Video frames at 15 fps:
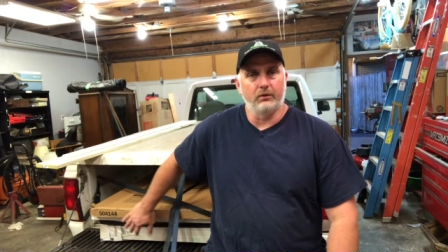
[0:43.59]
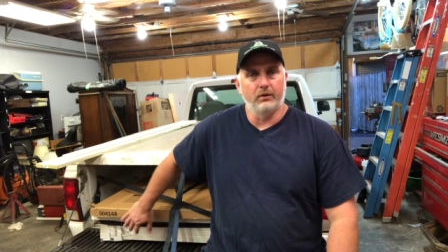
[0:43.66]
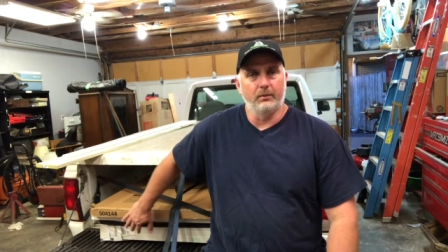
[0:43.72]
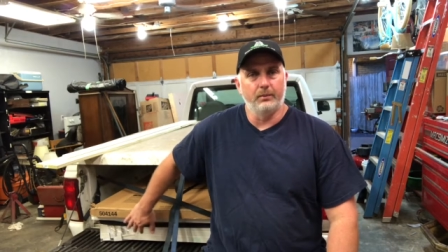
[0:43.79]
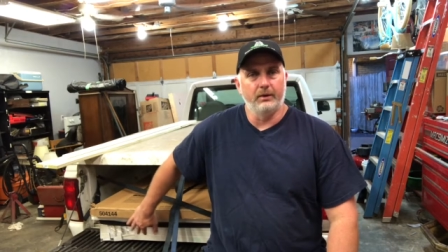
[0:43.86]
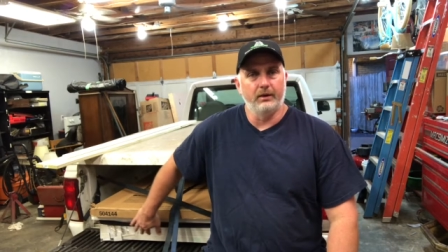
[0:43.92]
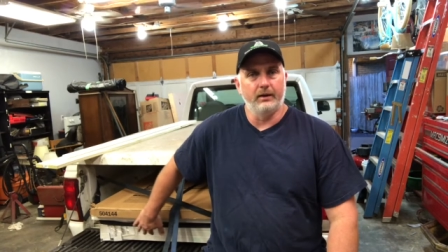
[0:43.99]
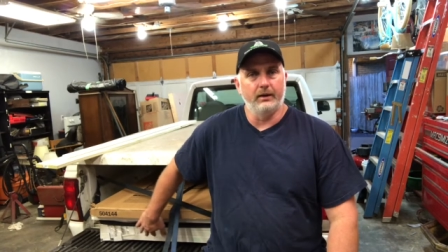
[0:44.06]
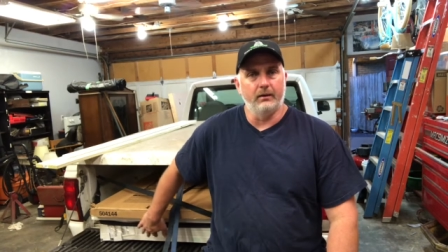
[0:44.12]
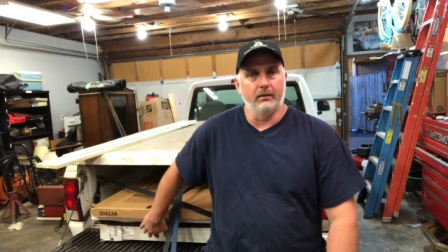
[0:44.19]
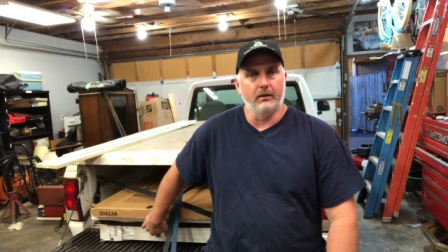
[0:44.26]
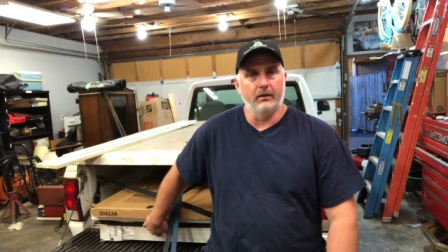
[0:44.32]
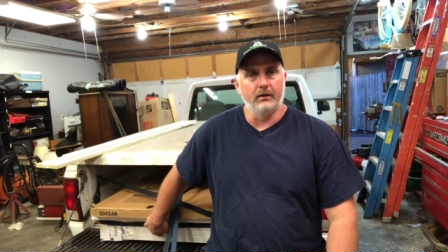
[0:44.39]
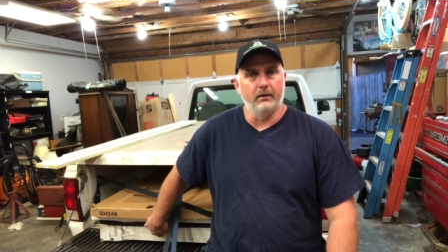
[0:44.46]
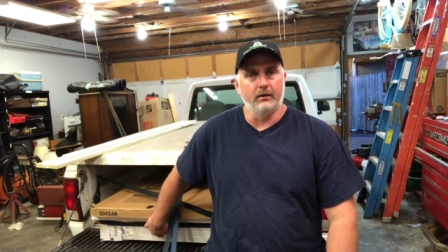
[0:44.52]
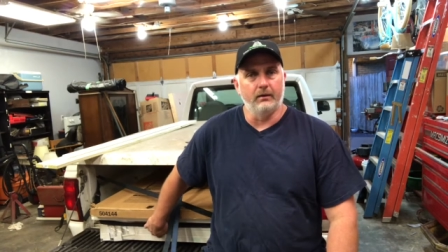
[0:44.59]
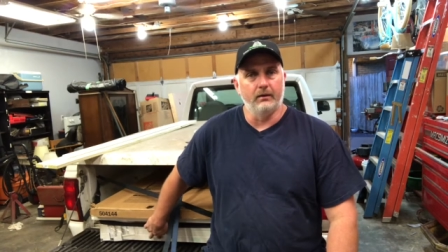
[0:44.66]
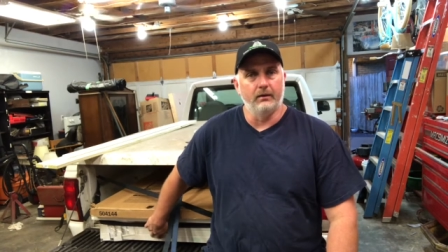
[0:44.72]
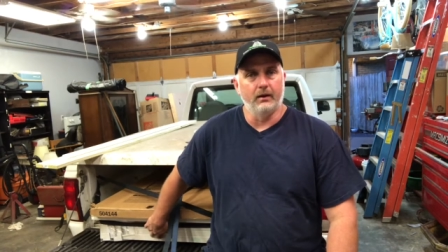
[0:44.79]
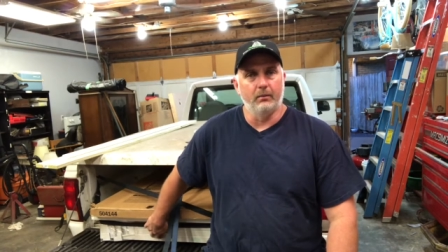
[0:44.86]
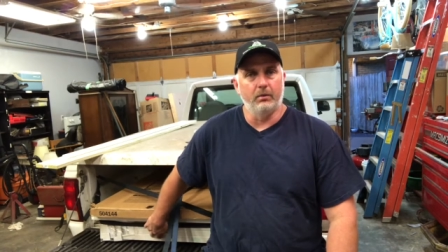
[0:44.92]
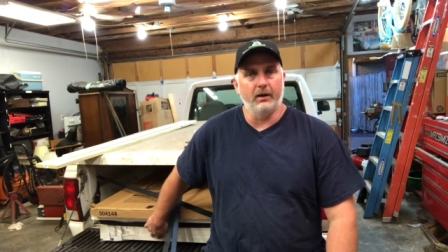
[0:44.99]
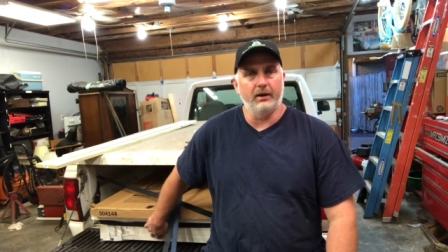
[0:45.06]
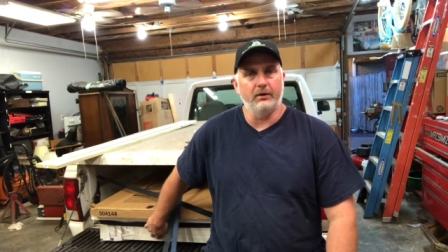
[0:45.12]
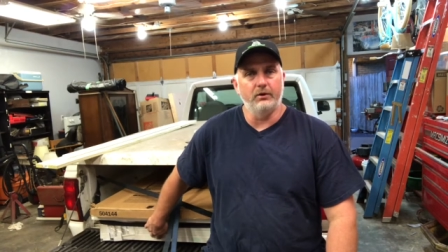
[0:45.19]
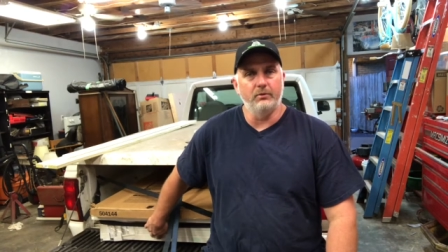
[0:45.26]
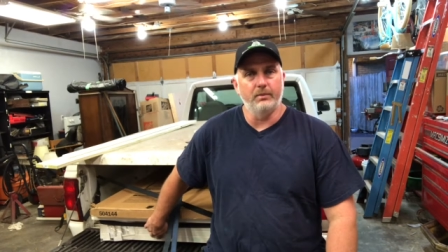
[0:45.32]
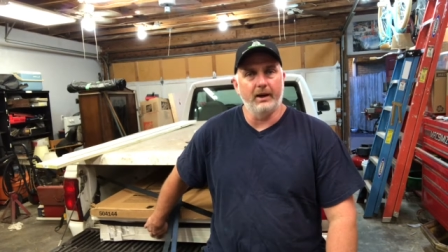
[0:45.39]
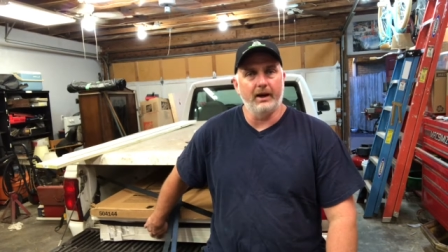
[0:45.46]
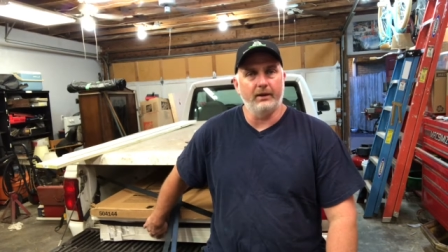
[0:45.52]
We're gonna put in a, a brand
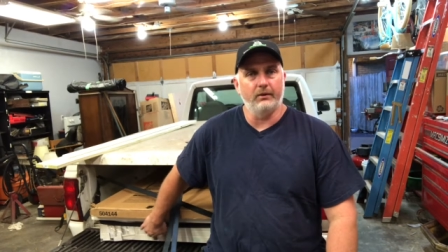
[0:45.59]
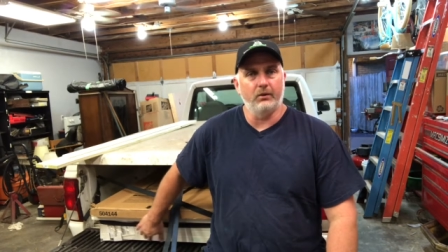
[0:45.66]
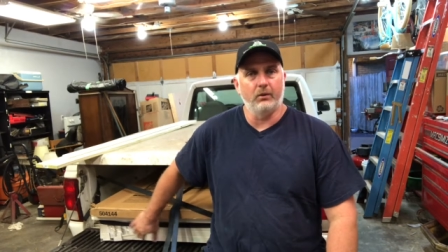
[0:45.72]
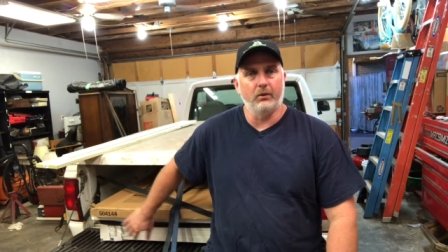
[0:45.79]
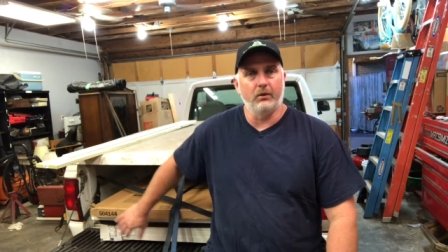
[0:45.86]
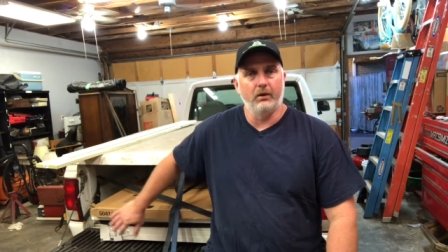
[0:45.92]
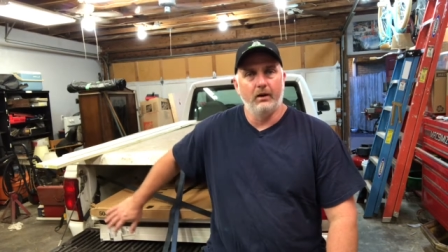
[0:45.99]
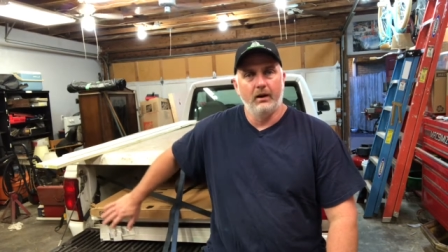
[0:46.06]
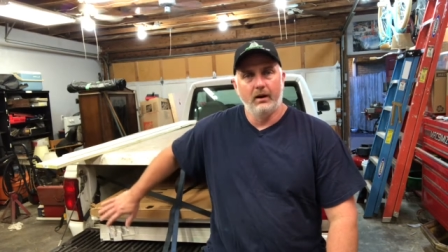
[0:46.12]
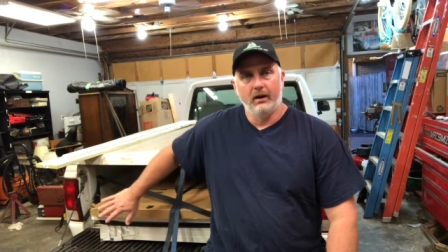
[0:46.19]
new back door